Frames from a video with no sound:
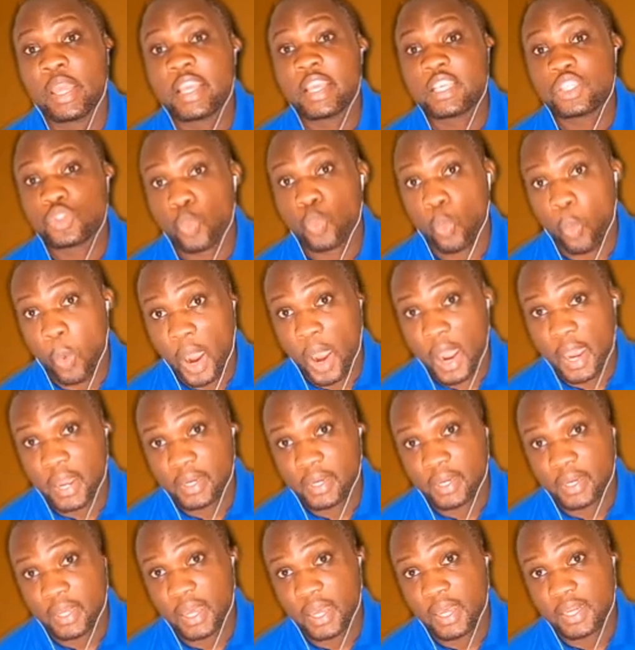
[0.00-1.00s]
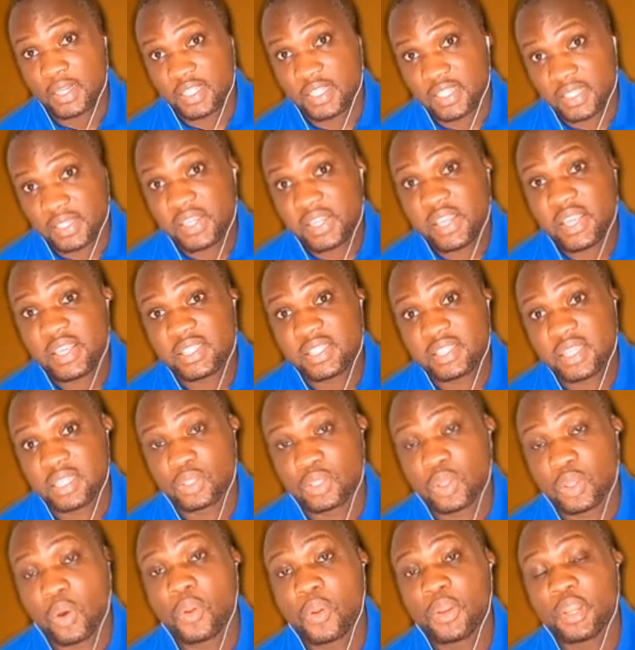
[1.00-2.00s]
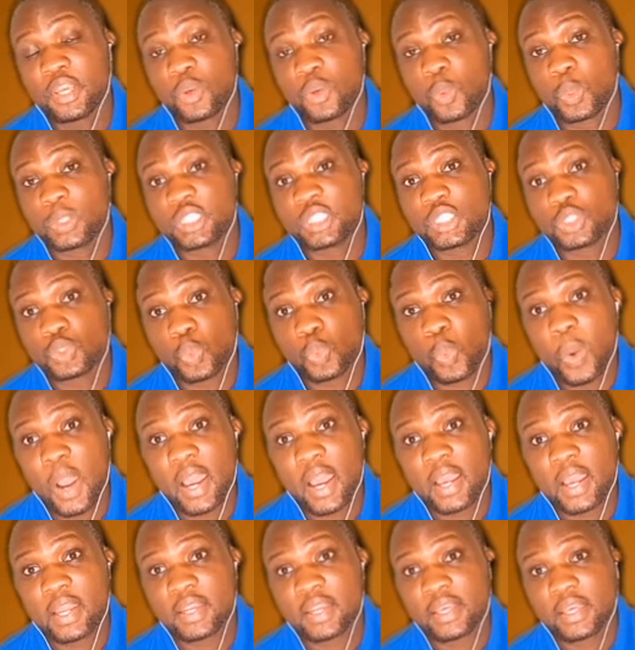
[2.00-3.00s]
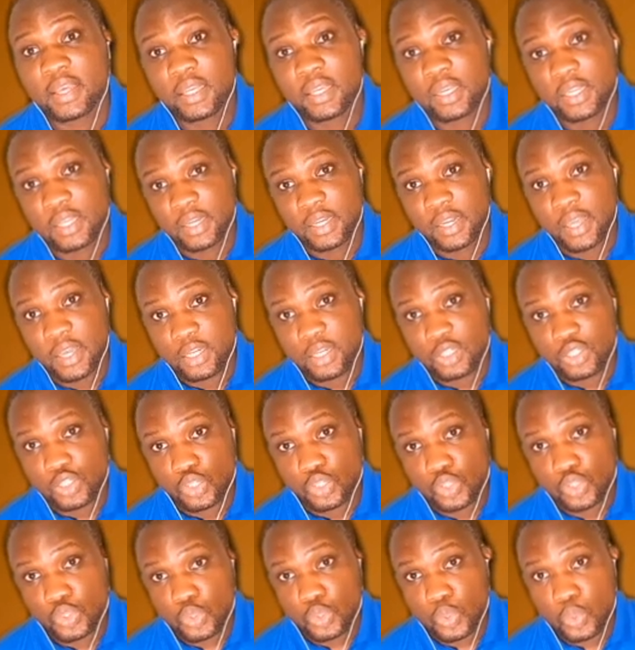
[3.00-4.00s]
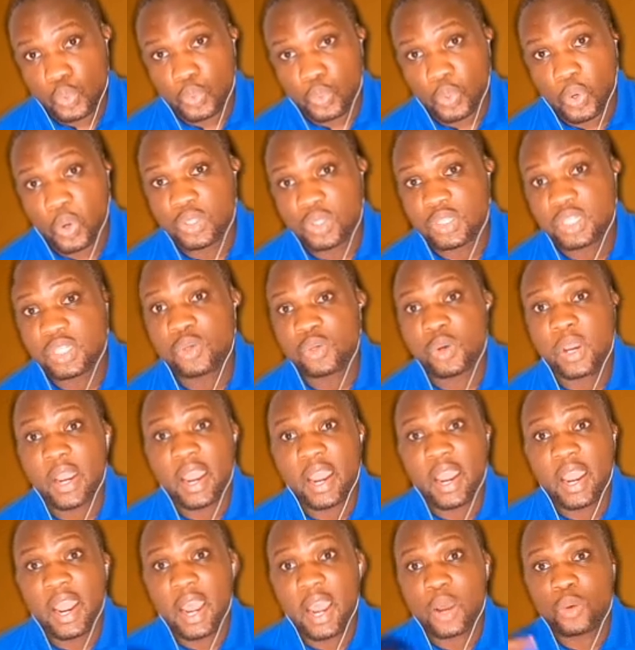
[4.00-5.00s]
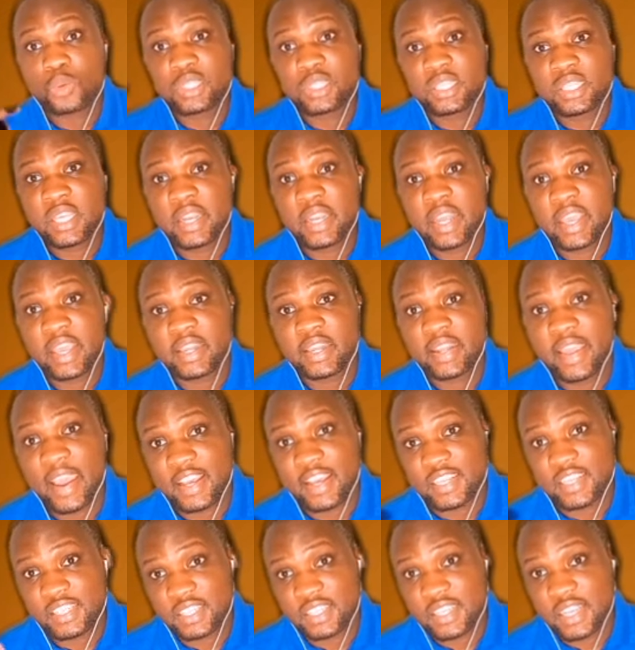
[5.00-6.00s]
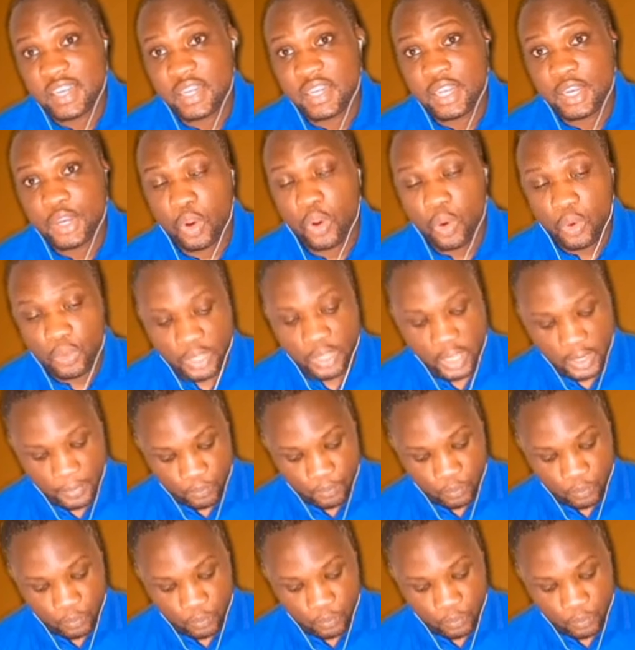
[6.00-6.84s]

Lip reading: is 1 and C is the tonic, which is 1. Then 2, continue counting in the ascending order.